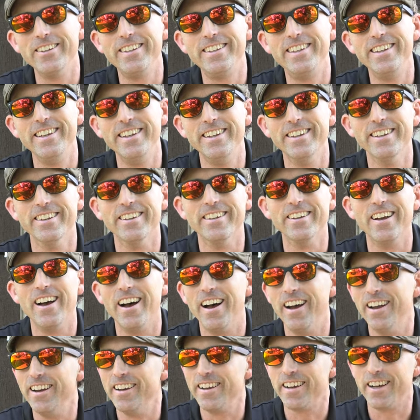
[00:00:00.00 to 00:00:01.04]
deal
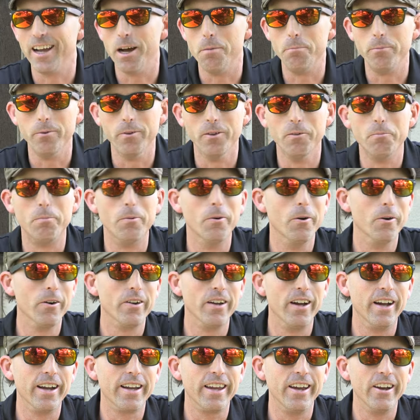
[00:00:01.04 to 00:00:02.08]
on a couple of
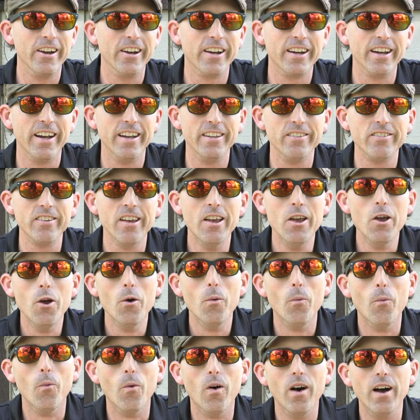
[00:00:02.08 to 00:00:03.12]
Brocock air guns.
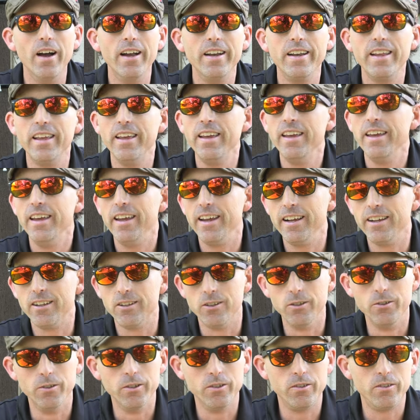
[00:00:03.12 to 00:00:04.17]
One
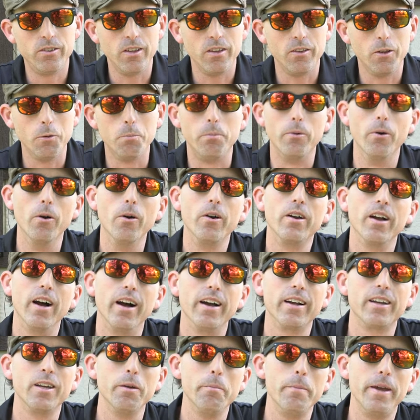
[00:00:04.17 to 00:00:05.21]
includes the
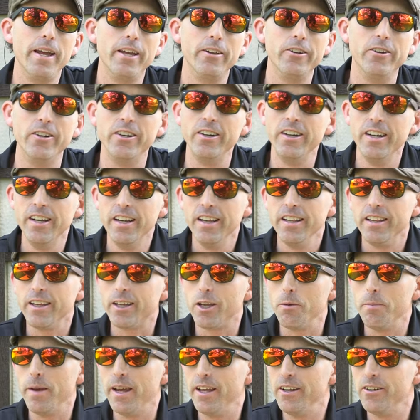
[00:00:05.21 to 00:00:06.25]
Brocock Commander. The
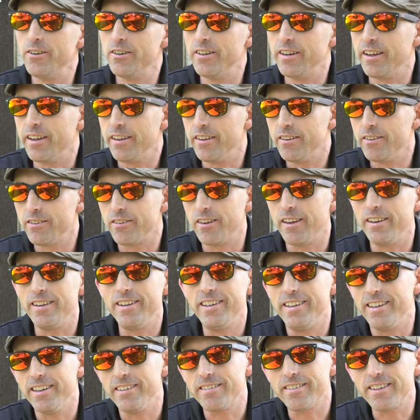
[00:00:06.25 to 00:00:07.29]
Commander is
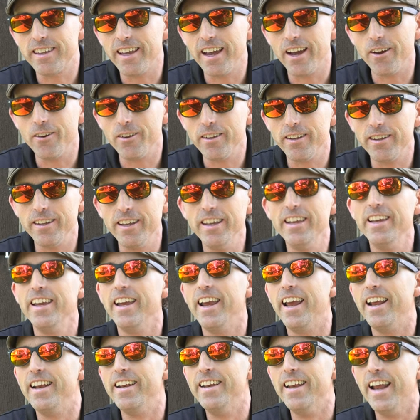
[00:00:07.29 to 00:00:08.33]
discounted
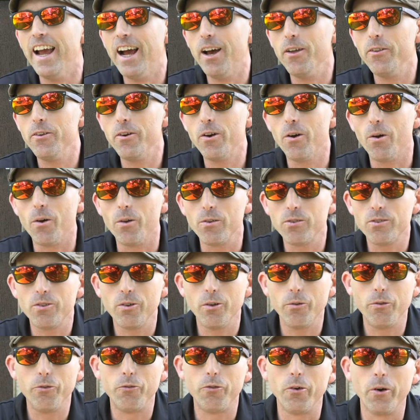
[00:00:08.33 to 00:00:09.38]
and now they're
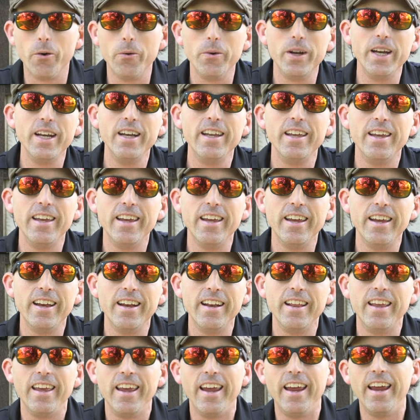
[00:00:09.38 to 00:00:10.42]
also throwing
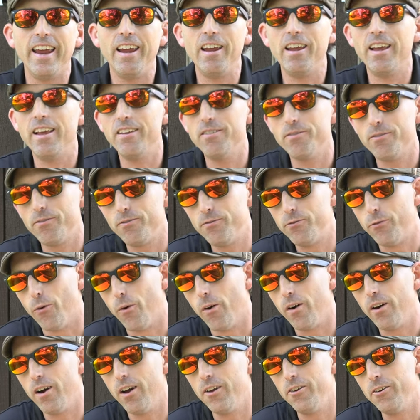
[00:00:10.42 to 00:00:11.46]
in a
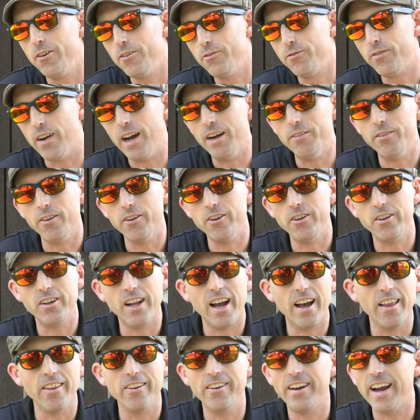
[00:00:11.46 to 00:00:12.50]
$400,
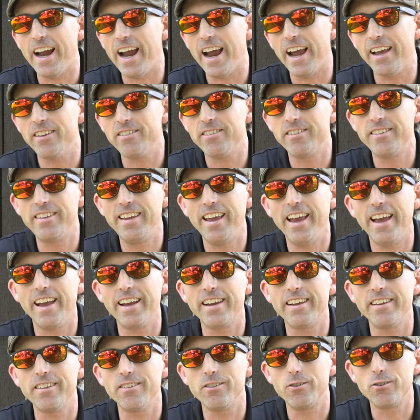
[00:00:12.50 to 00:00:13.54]
$500
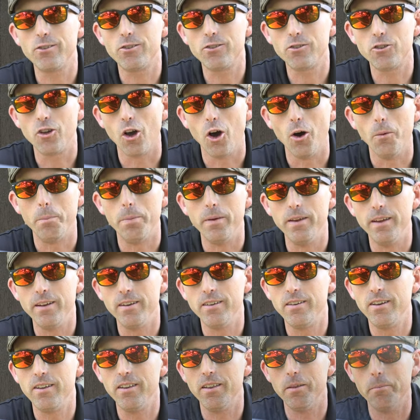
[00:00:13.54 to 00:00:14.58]
Aztec scope
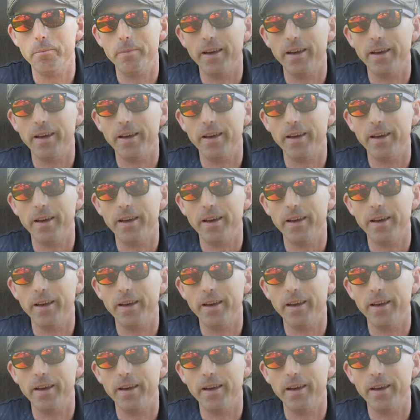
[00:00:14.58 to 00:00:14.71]
into the